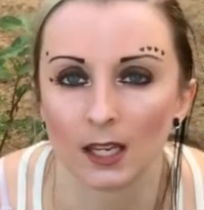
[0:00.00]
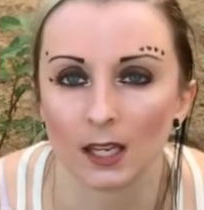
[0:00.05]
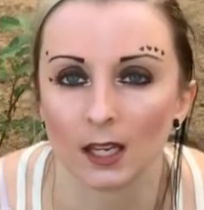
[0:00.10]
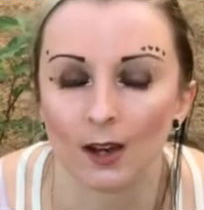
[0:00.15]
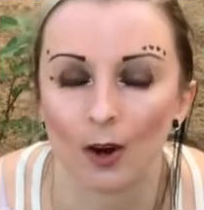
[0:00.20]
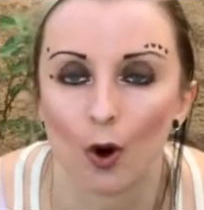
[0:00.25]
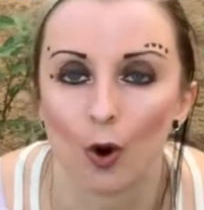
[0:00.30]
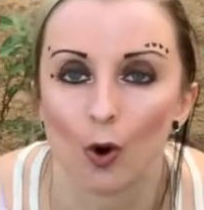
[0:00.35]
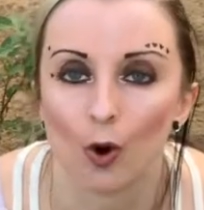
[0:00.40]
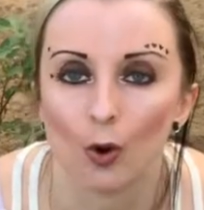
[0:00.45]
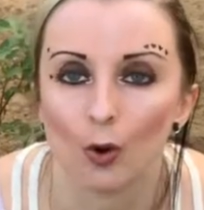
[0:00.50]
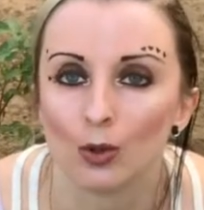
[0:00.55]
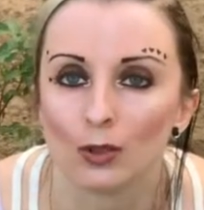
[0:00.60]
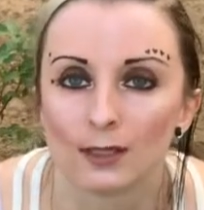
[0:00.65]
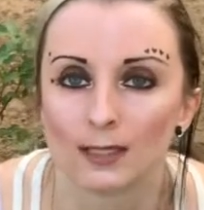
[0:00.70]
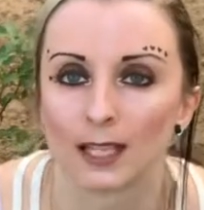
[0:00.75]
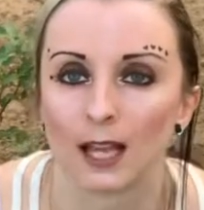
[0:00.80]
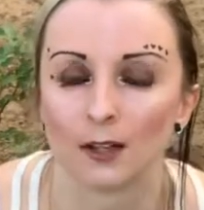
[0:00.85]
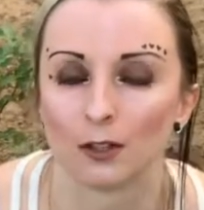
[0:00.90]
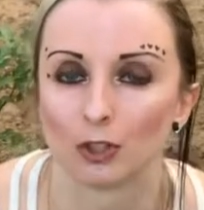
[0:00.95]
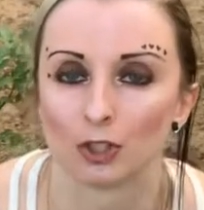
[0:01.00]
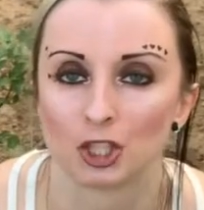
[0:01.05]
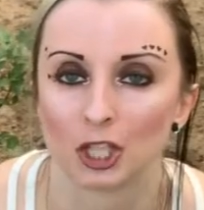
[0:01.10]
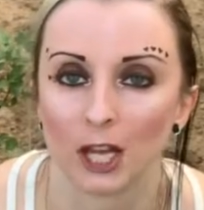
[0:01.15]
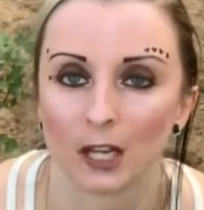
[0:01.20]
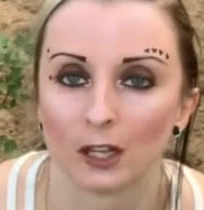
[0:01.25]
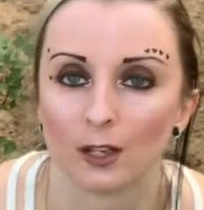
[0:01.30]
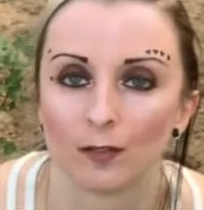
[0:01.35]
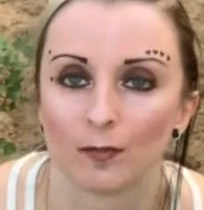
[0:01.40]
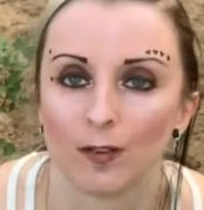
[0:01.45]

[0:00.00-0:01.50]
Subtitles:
It holds energetic